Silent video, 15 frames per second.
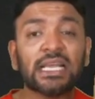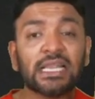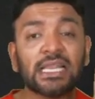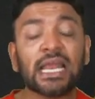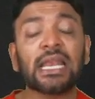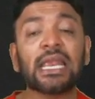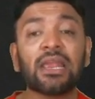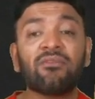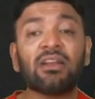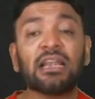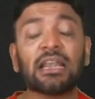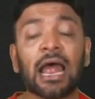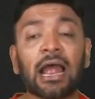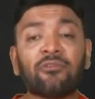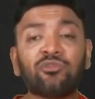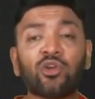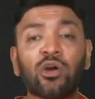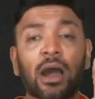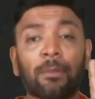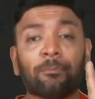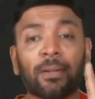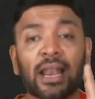then he will have to
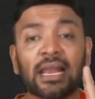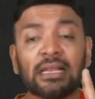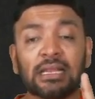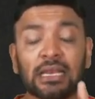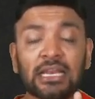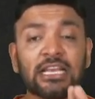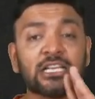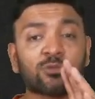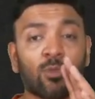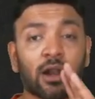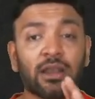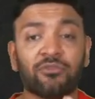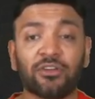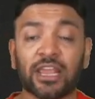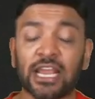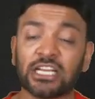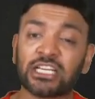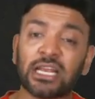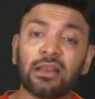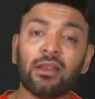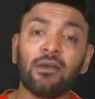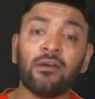apply the lease
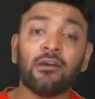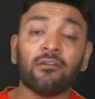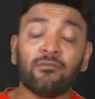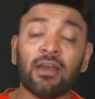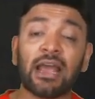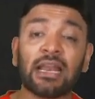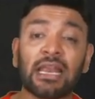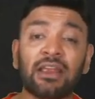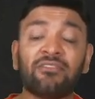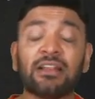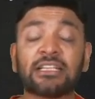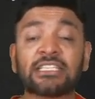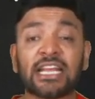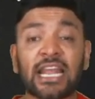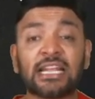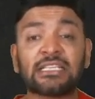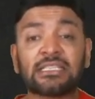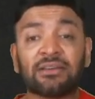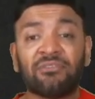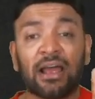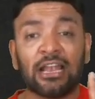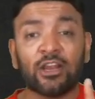modification where he will change
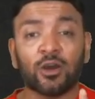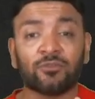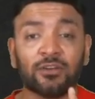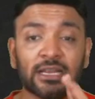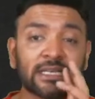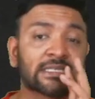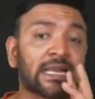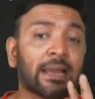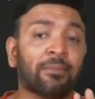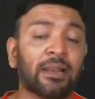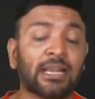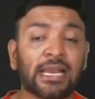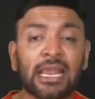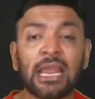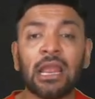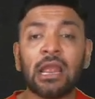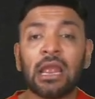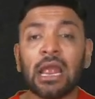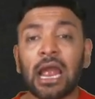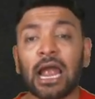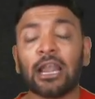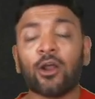the value of lease liability
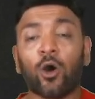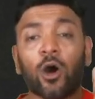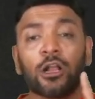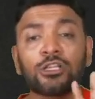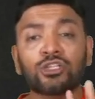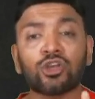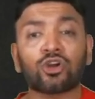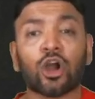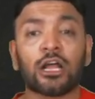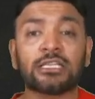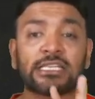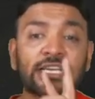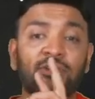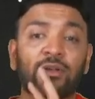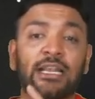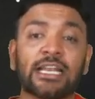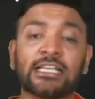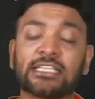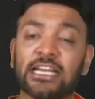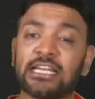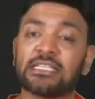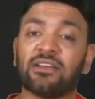and also consequently
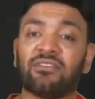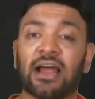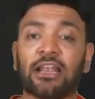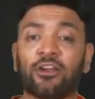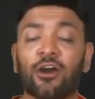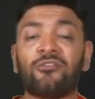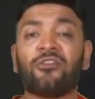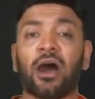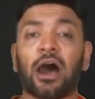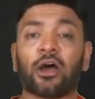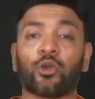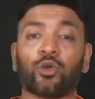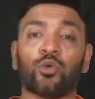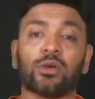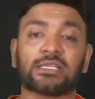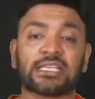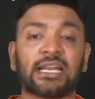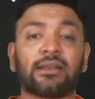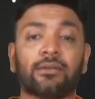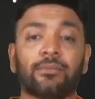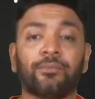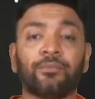change the value of ROU
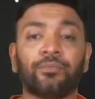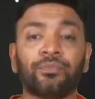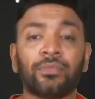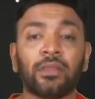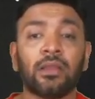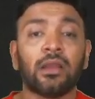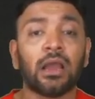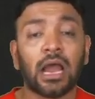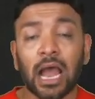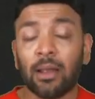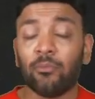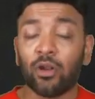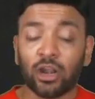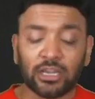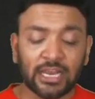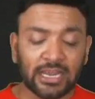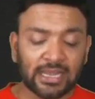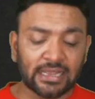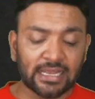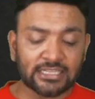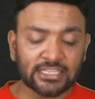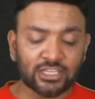asset. I'm not taking
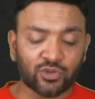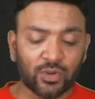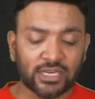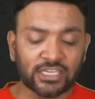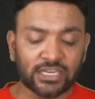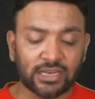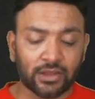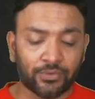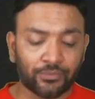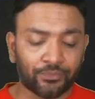that situation.